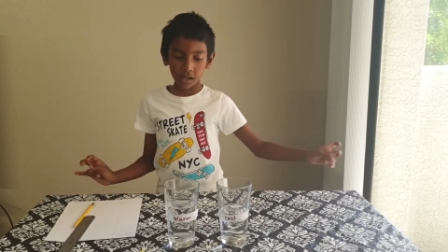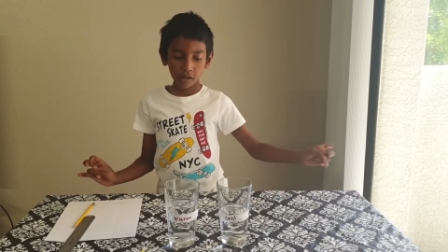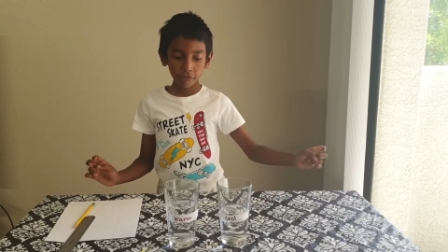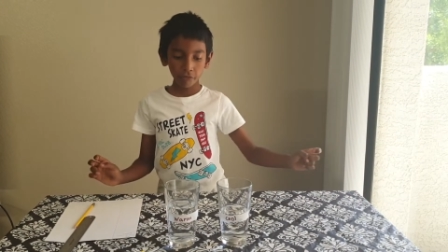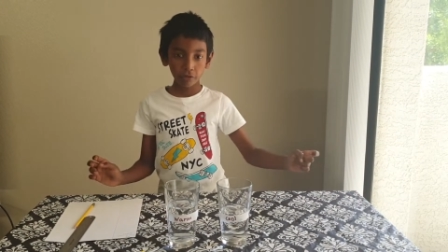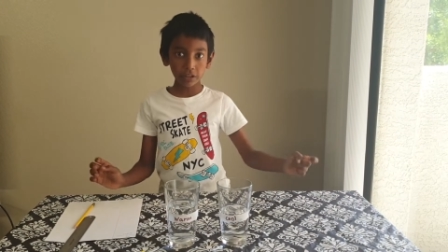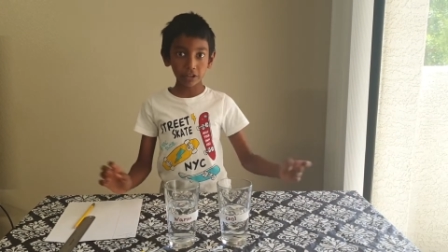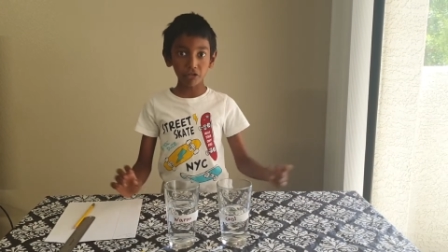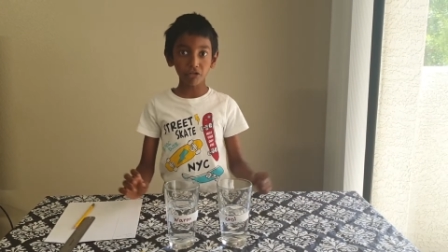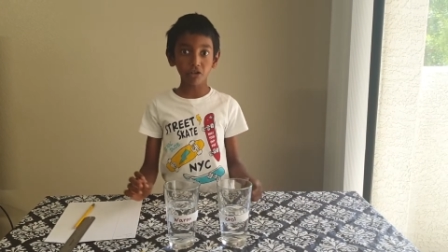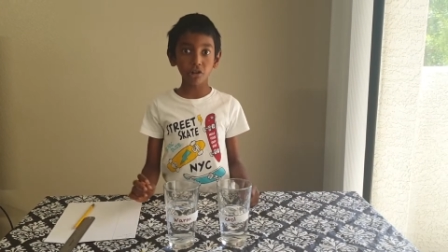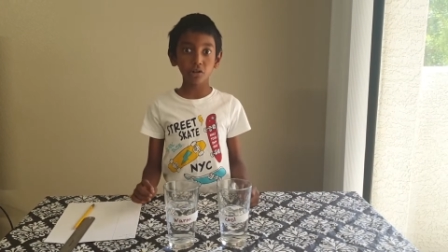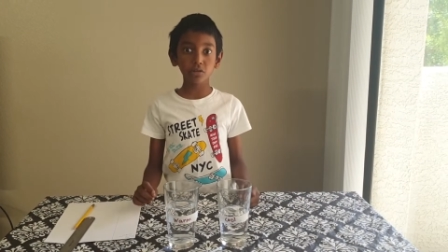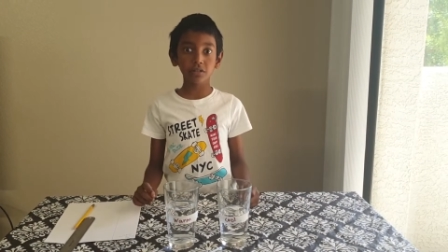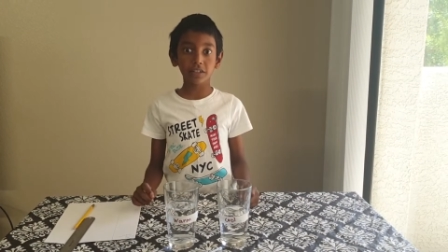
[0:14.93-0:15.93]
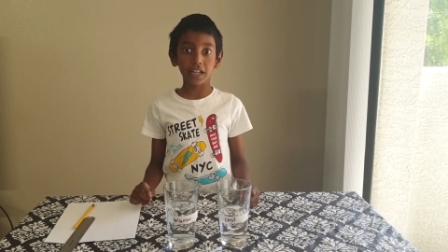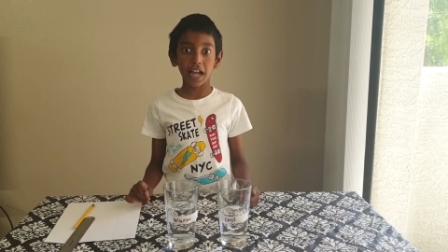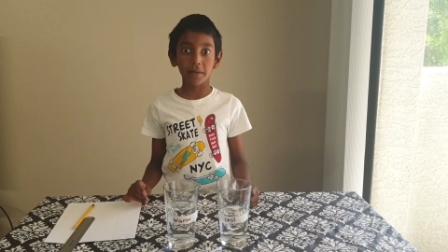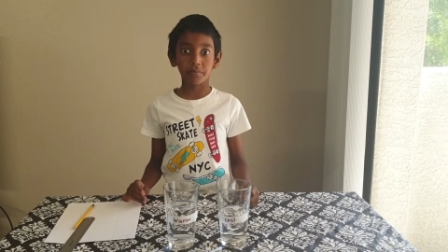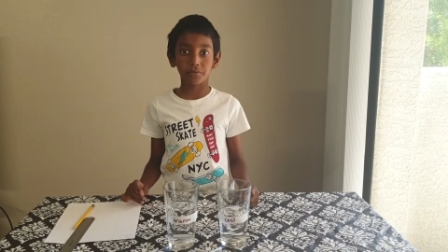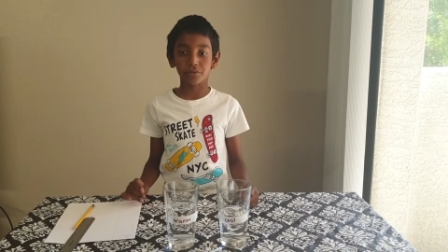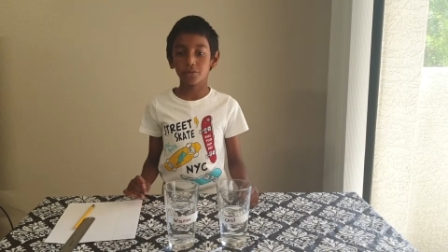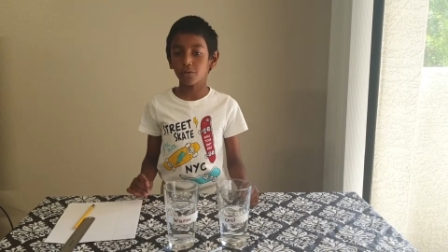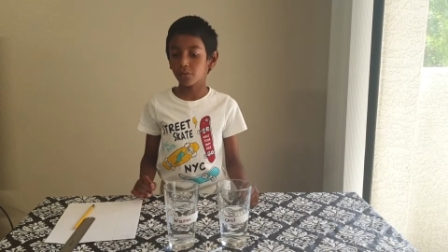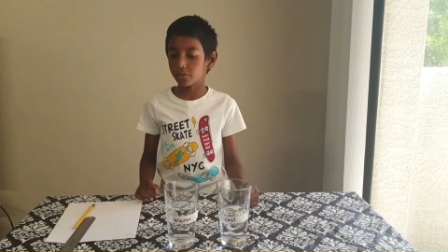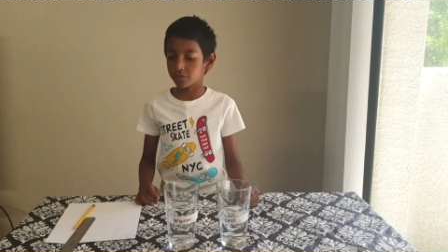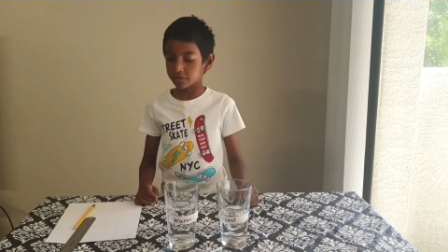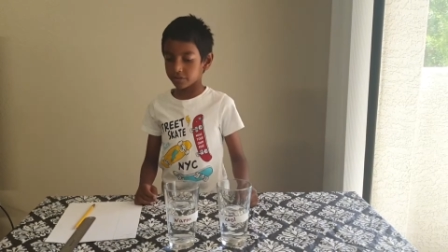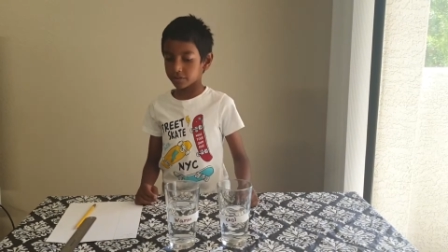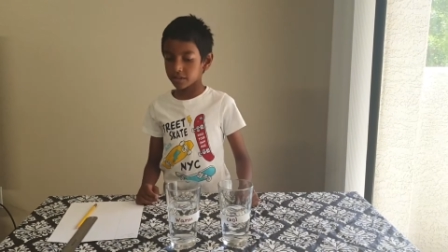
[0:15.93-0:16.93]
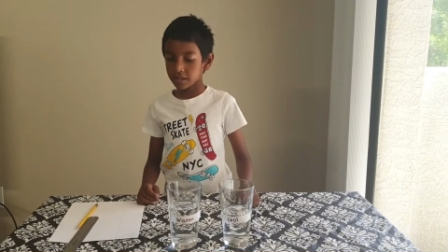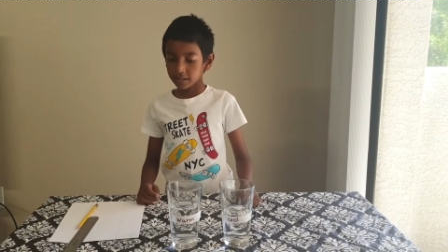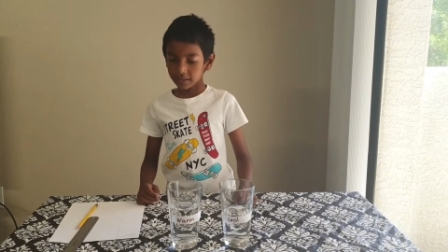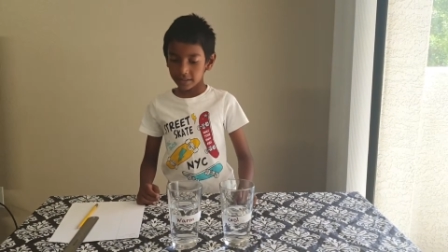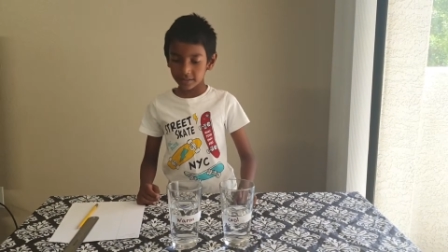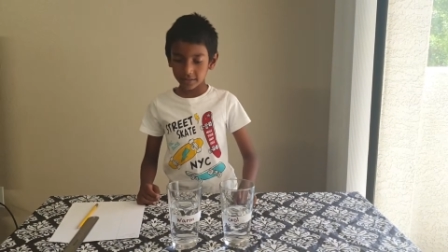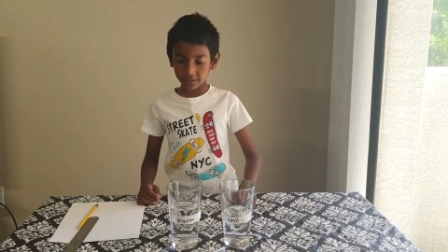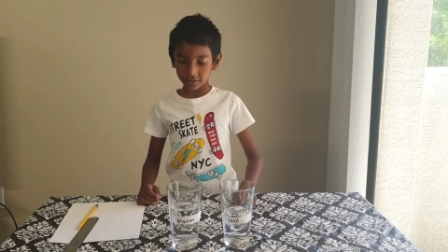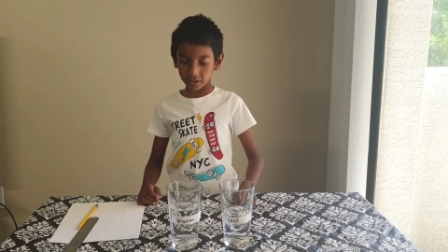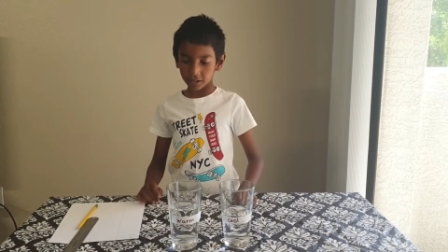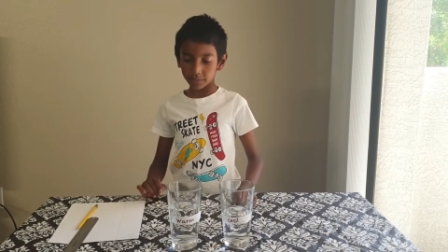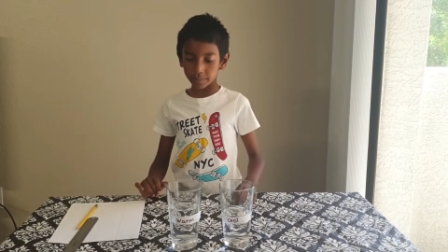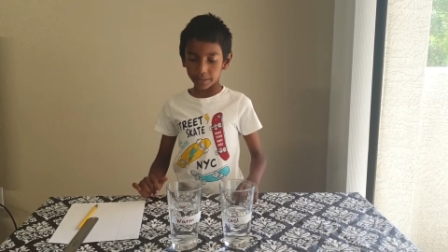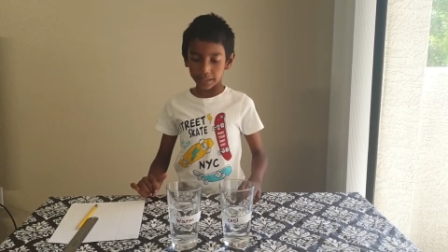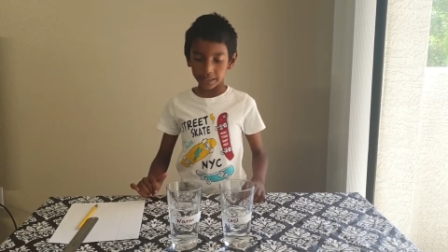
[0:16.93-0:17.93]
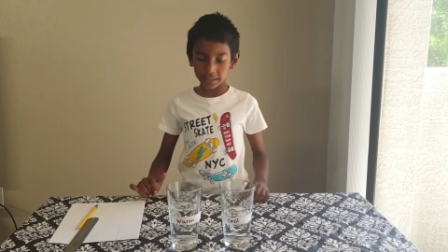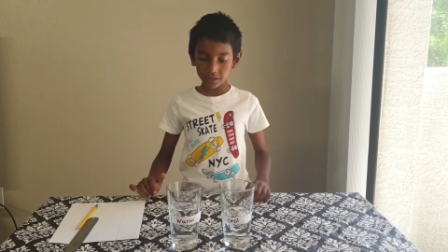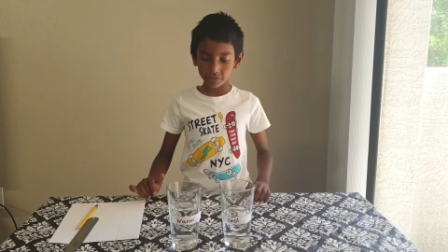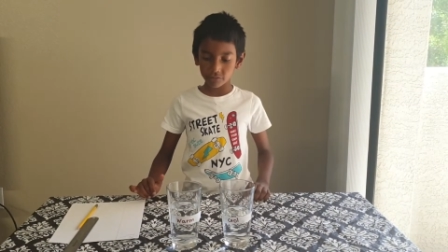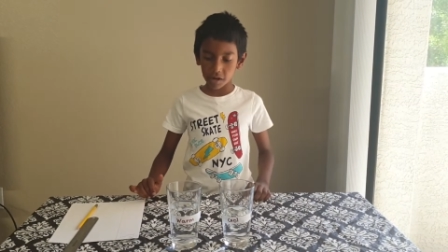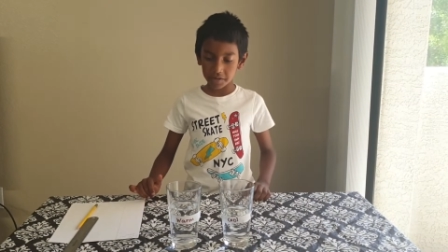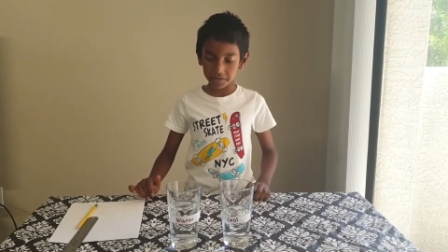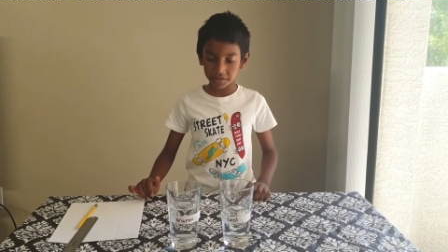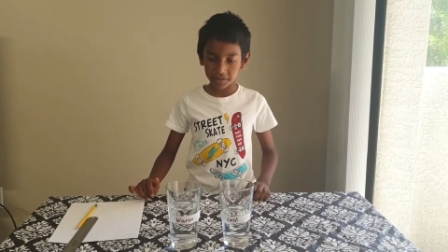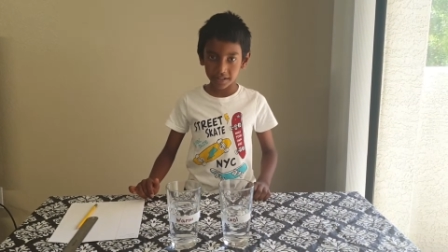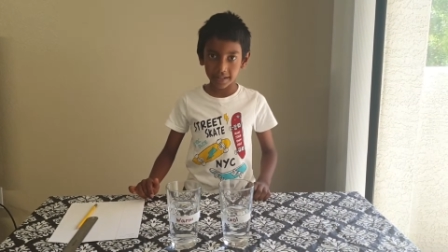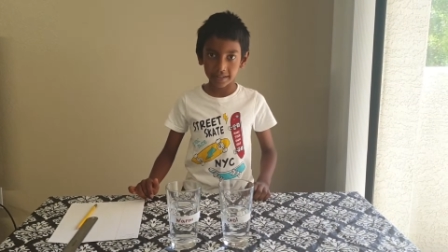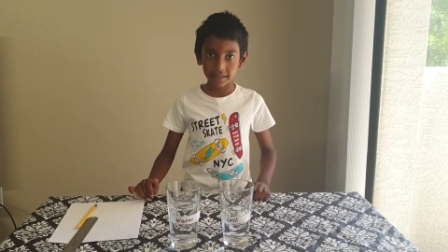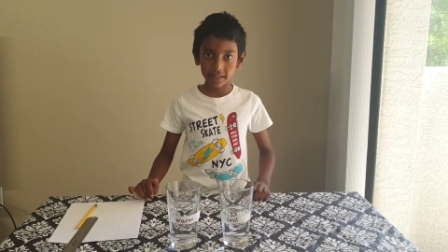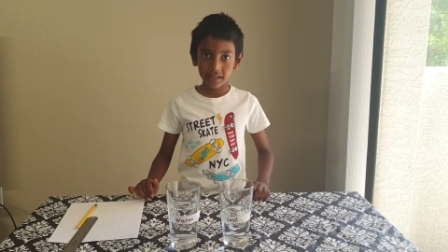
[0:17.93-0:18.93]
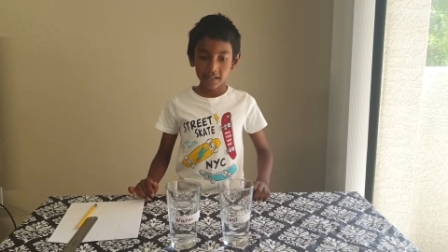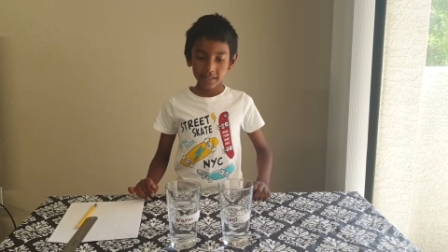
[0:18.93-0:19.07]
with the growth capsules. This is going to be interesting.